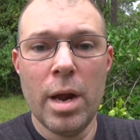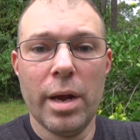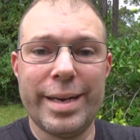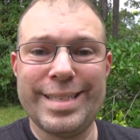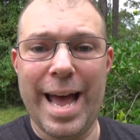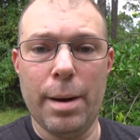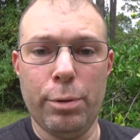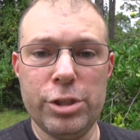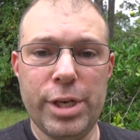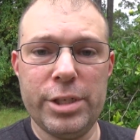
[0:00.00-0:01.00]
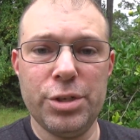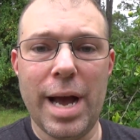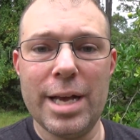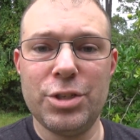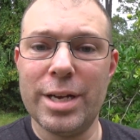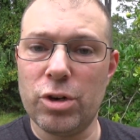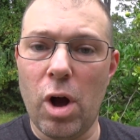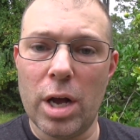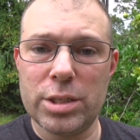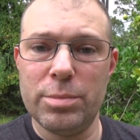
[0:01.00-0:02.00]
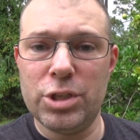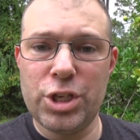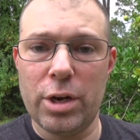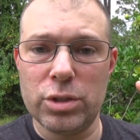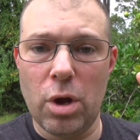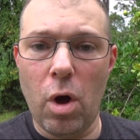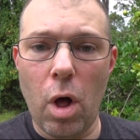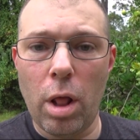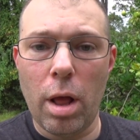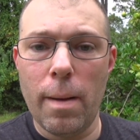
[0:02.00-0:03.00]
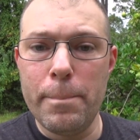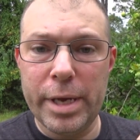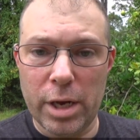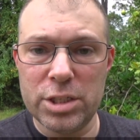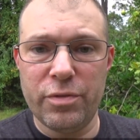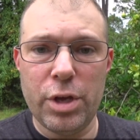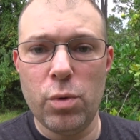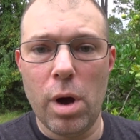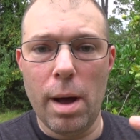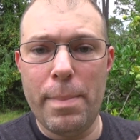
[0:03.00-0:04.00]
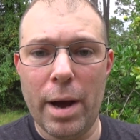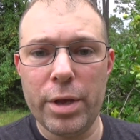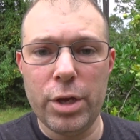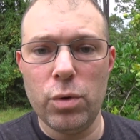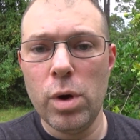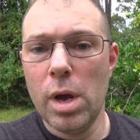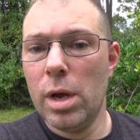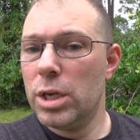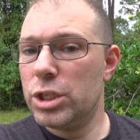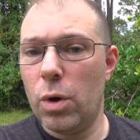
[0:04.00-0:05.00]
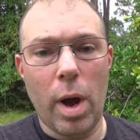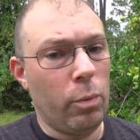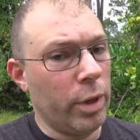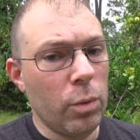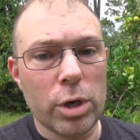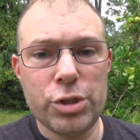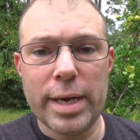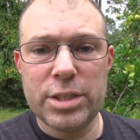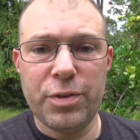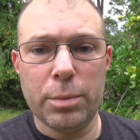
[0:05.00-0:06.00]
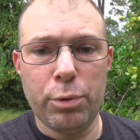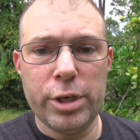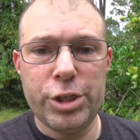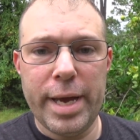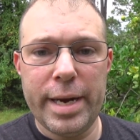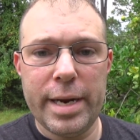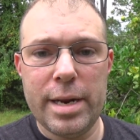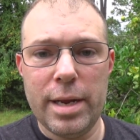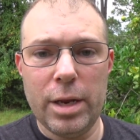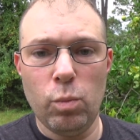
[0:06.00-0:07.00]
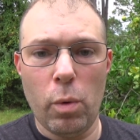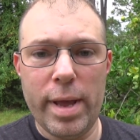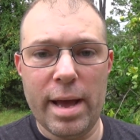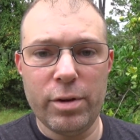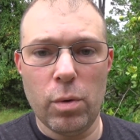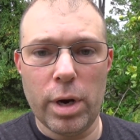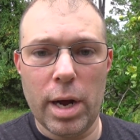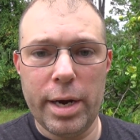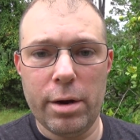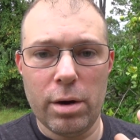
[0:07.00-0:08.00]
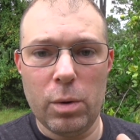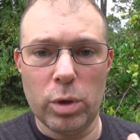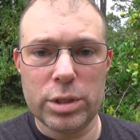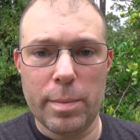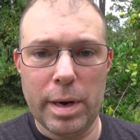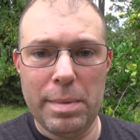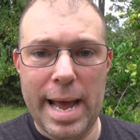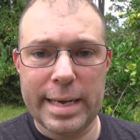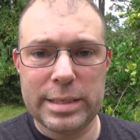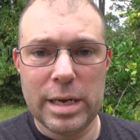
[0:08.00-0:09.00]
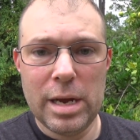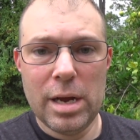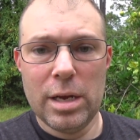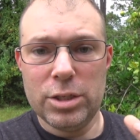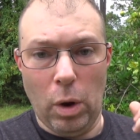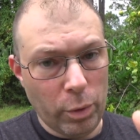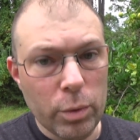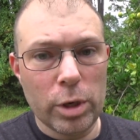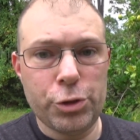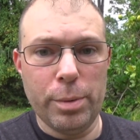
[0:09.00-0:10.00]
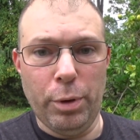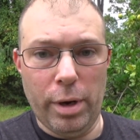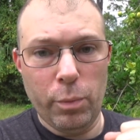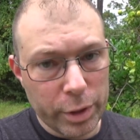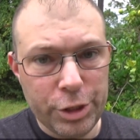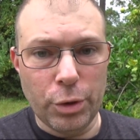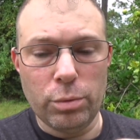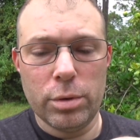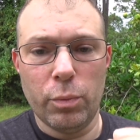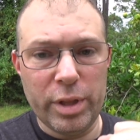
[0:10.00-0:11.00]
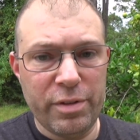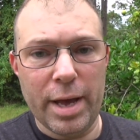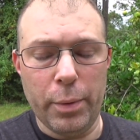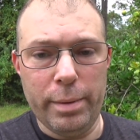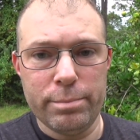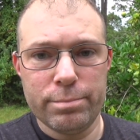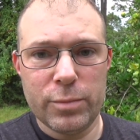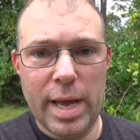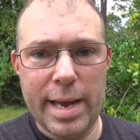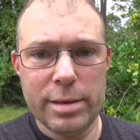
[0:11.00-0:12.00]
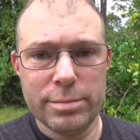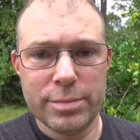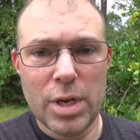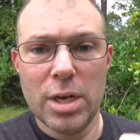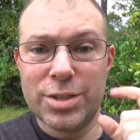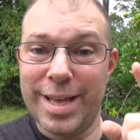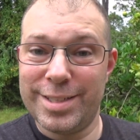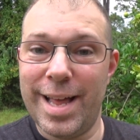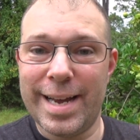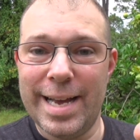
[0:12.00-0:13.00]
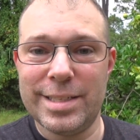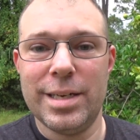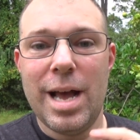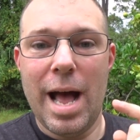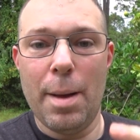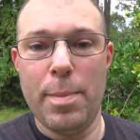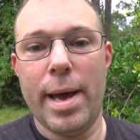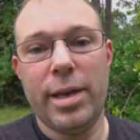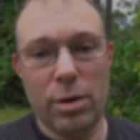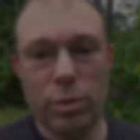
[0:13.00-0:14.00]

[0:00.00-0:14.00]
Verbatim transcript: because I appreciate you guys. You guys are awesome. This channel's all because of you, about you. So I really want you guys to feel appreciated in what we have going on here and what's coming up next. So I really want your input. I really do. Really value it. Okay? So thanks a lot, guys. I'll be back again